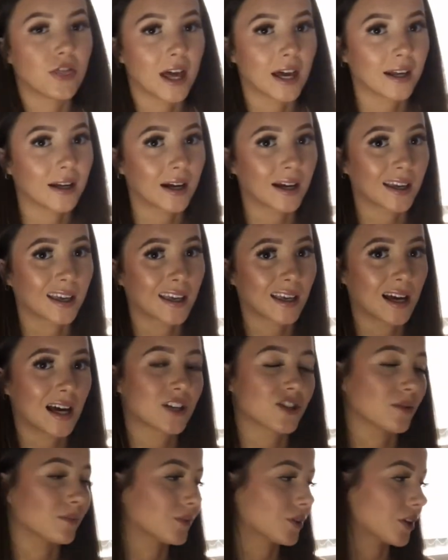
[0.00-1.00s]
Then I
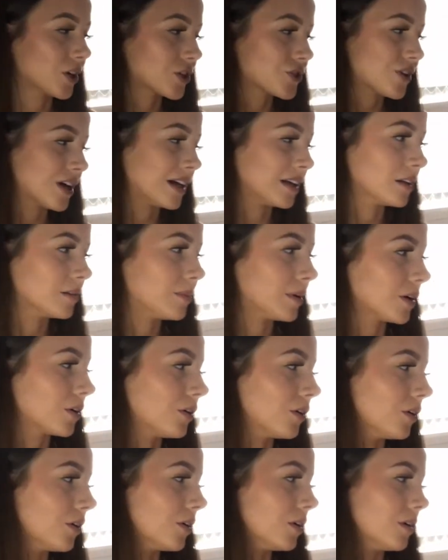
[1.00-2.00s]
jumped on a trend
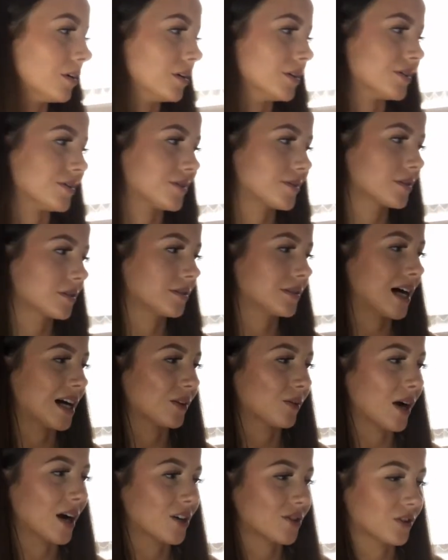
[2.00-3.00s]
because I
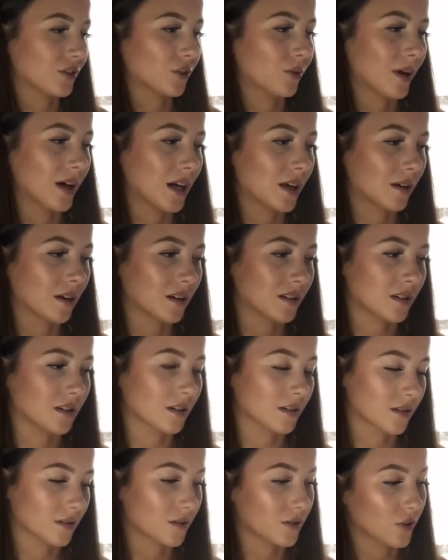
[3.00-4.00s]
don't actually know why, because
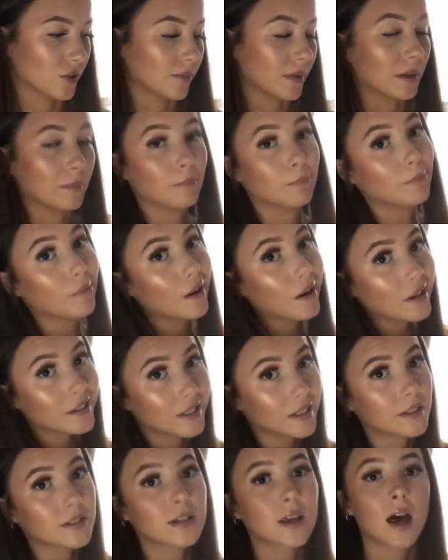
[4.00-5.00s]
it doesn't suit me, but I
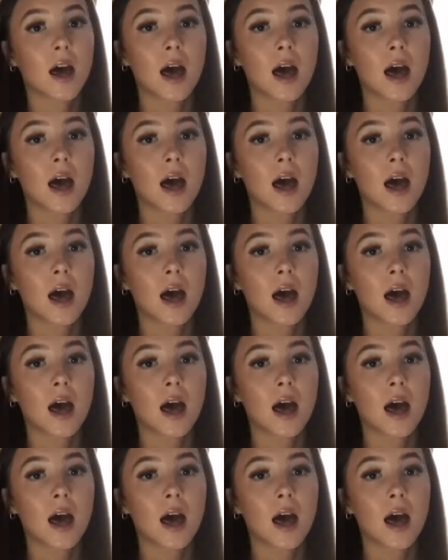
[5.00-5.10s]
did.